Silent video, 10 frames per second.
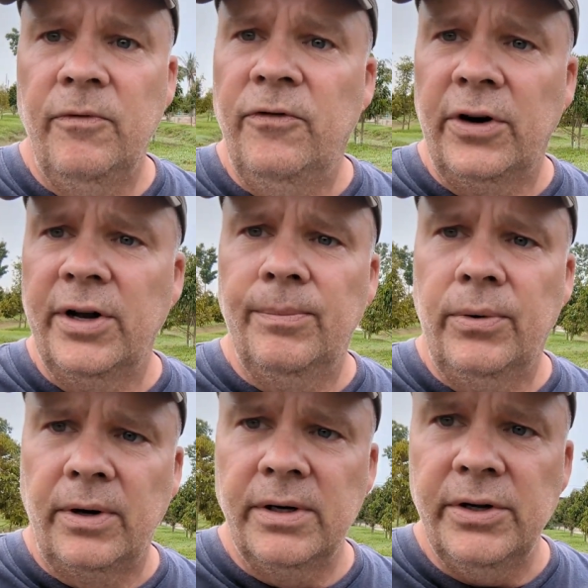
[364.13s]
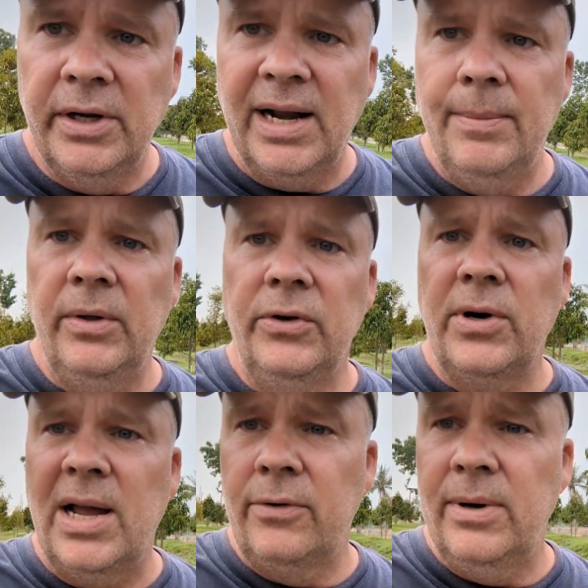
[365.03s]
Very important. You got to be able to
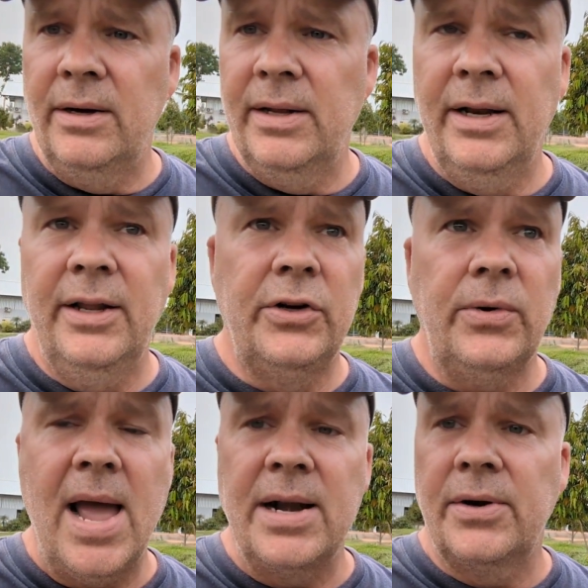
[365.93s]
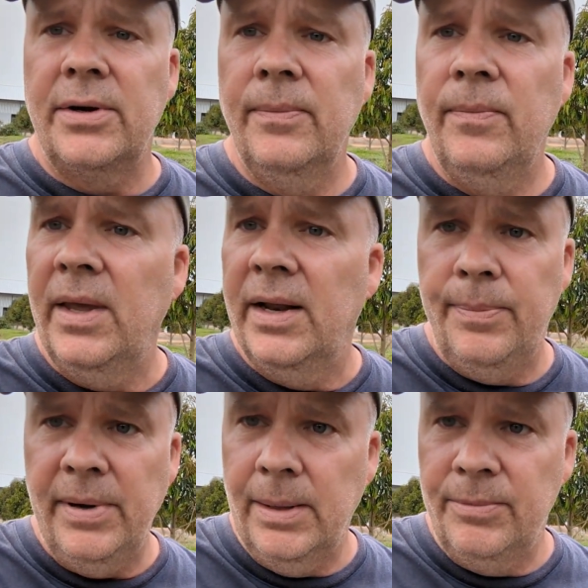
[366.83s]
drive around it in a tractor, in
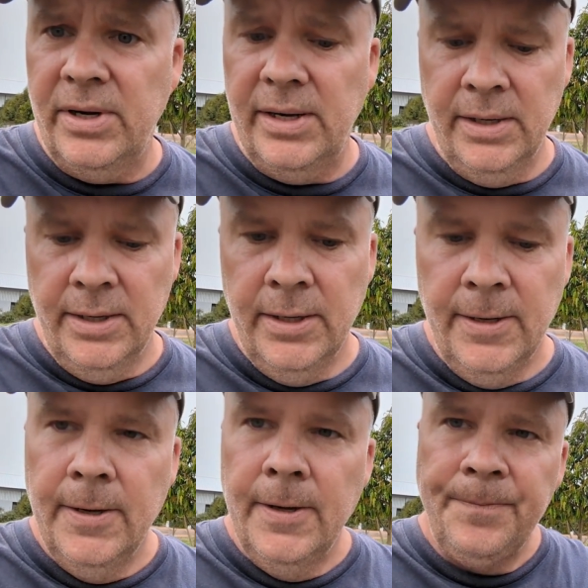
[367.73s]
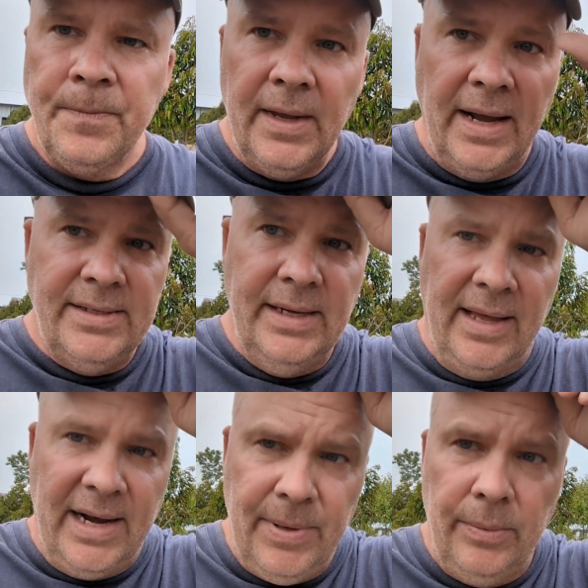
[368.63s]
a pickup truck. I see a
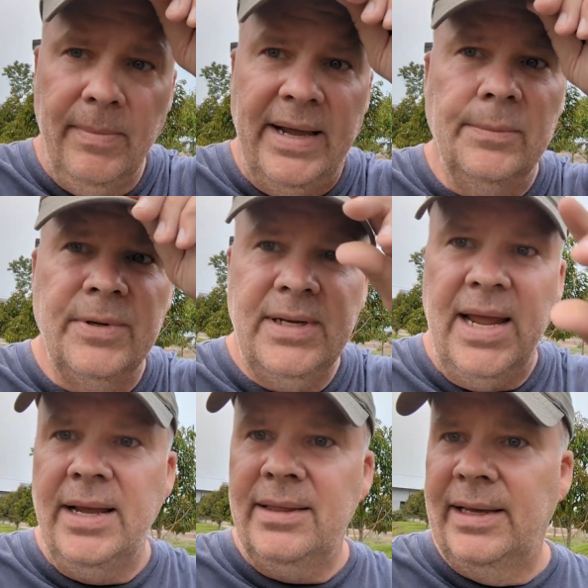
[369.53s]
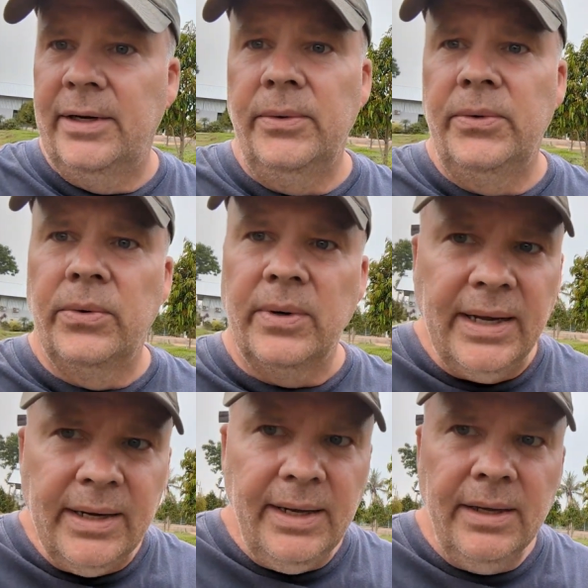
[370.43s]
lot of people make the mistake. They get all
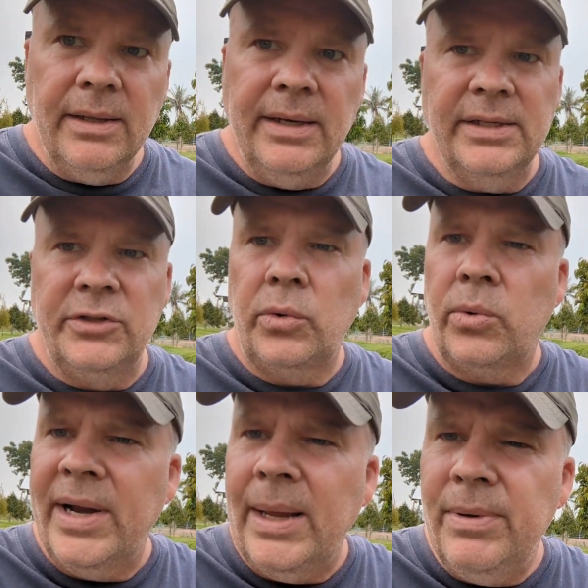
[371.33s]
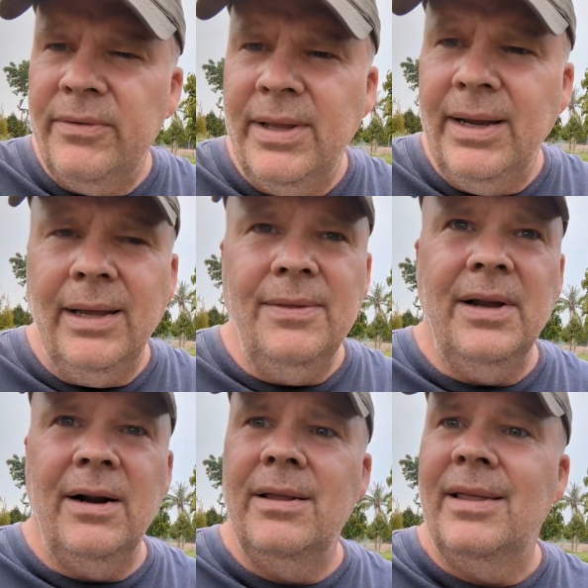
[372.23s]
greedy and they just cramp everything in
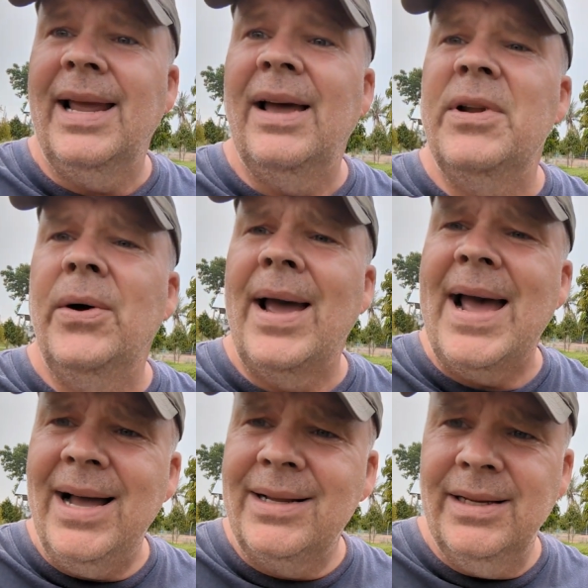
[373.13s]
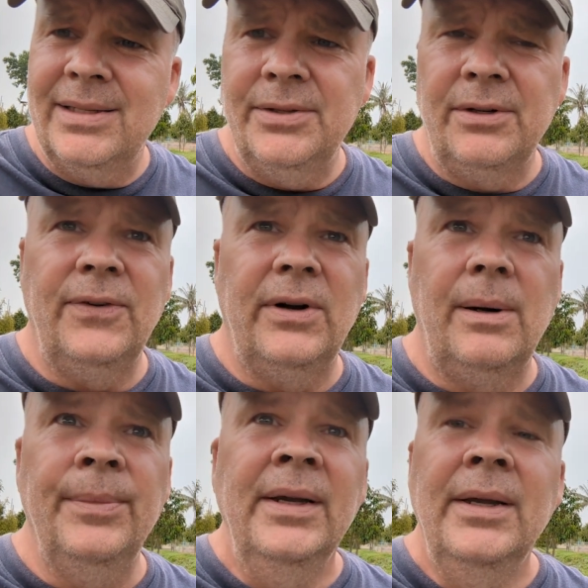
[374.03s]
there and they have no access in their farm.